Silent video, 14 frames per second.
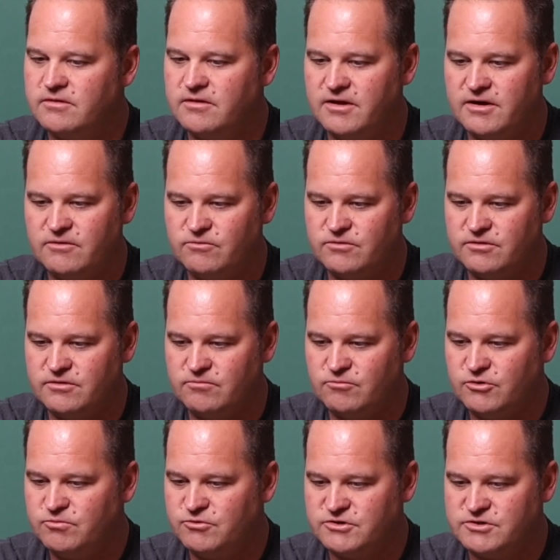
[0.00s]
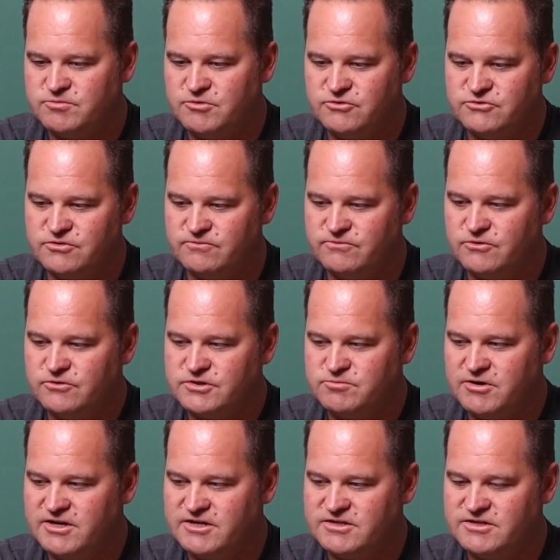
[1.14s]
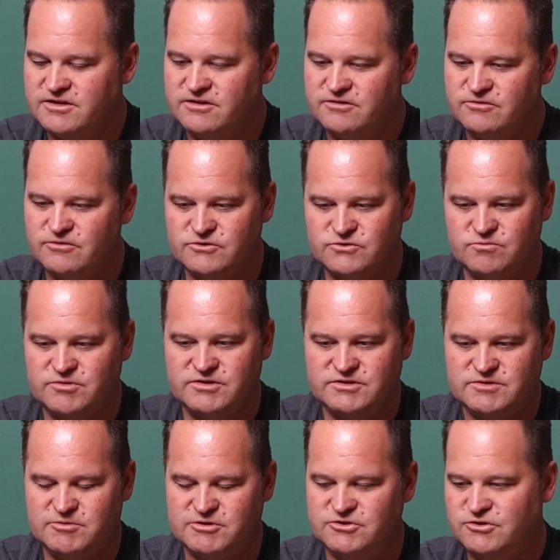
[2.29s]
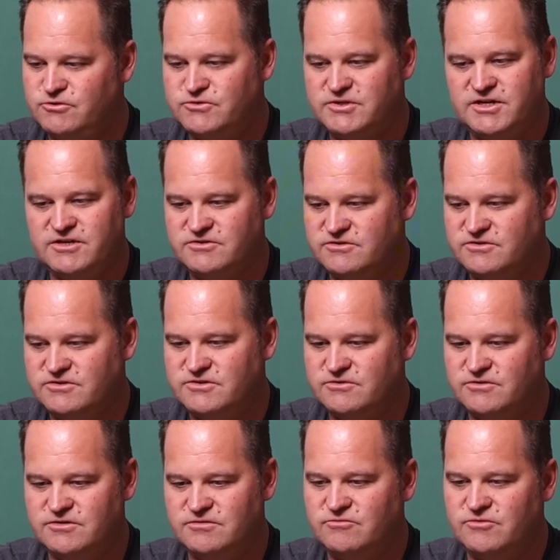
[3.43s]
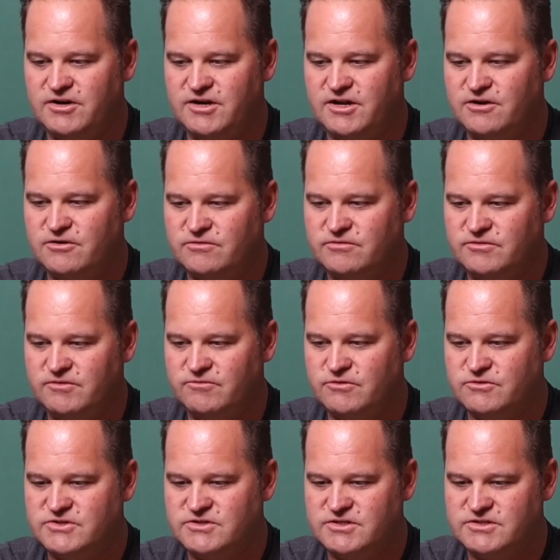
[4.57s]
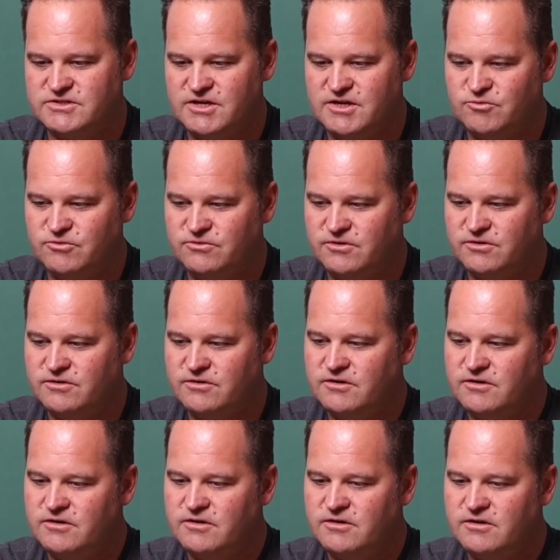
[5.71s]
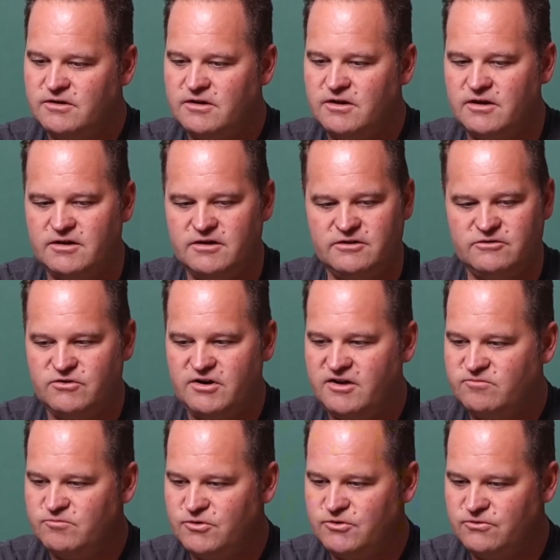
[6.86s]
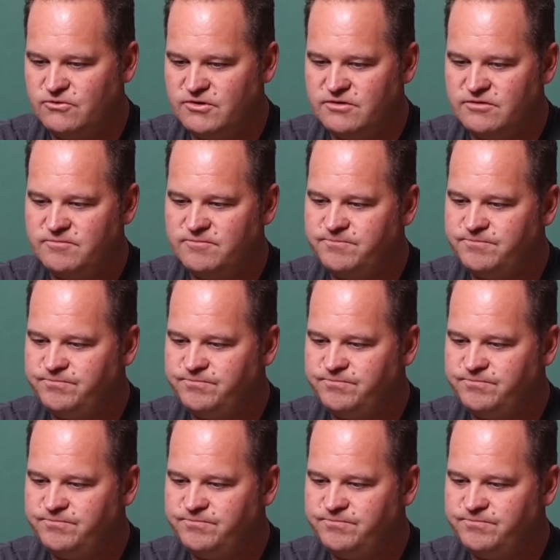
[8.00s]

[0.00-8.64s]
That one, multiple exposure and focus bracketing, those would be special use cases. So right now, leave those as disabled. Drive mode,